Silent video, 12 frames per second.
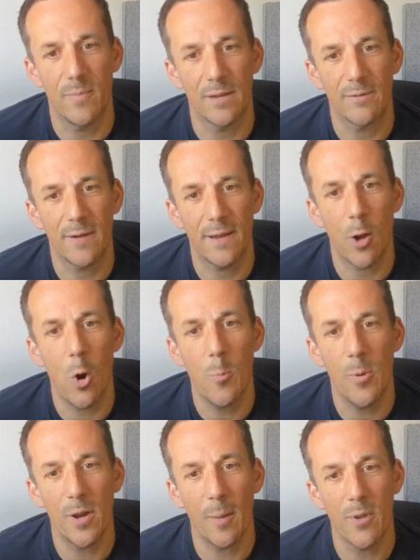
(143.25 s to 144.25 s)
And if I
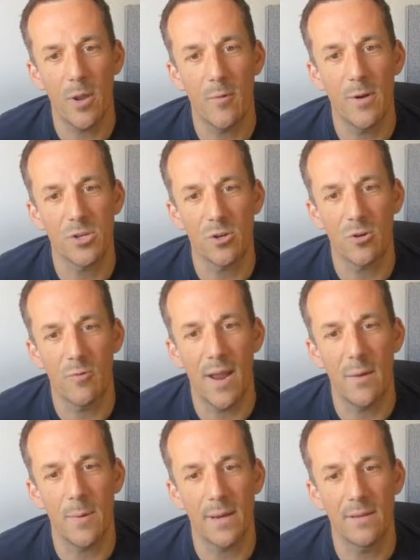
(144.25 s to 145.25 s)
open up the original
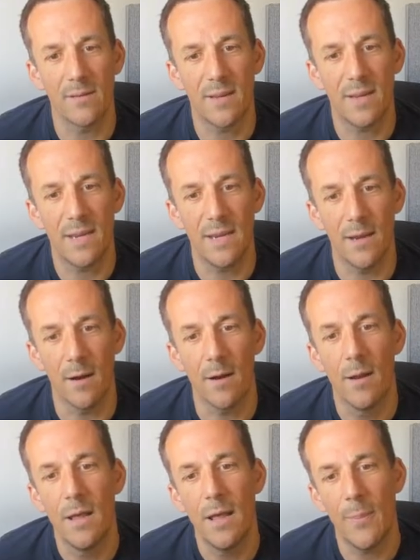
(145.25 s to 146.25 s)
array, we can see here
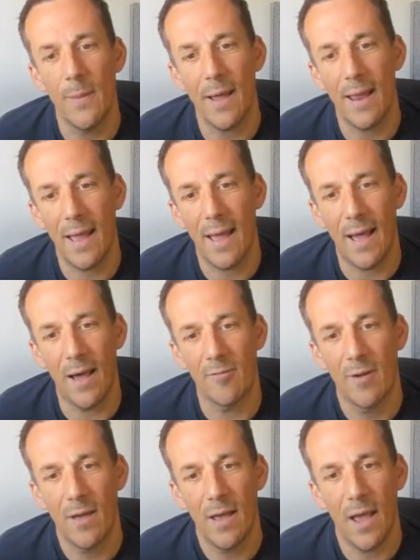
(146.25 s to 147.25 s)
that I have
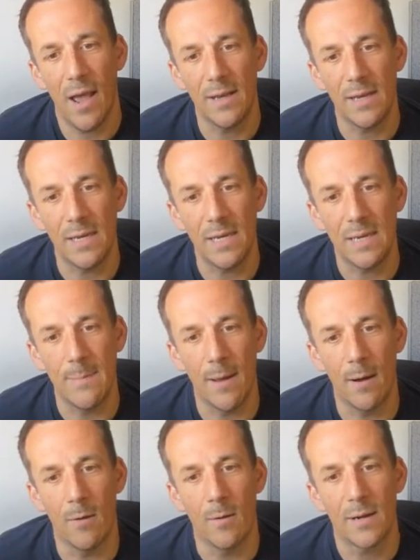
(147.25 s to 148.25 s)
an
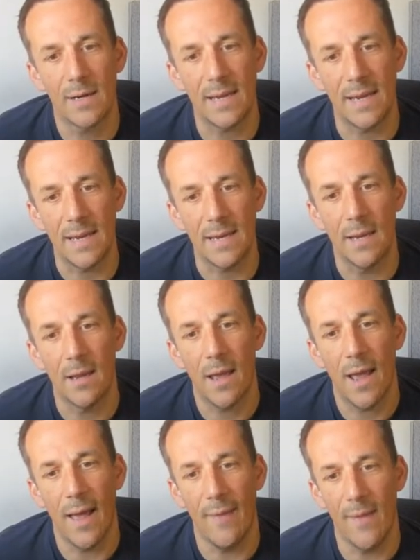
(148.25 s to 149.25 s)
email key
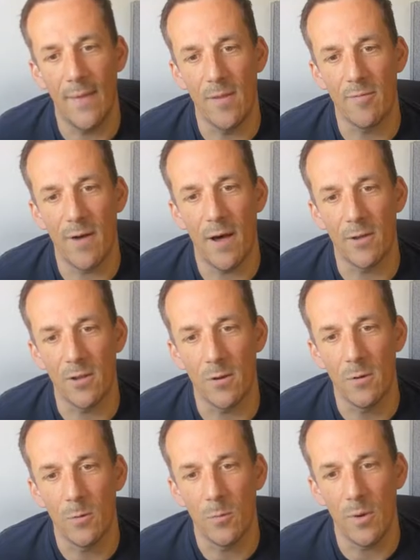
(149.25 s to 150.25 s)
and then the value
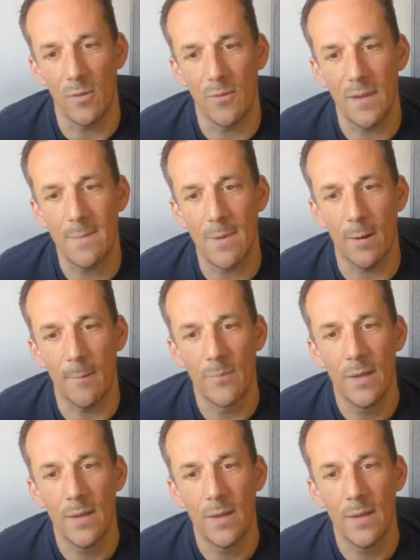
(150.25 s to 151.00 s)
with the email.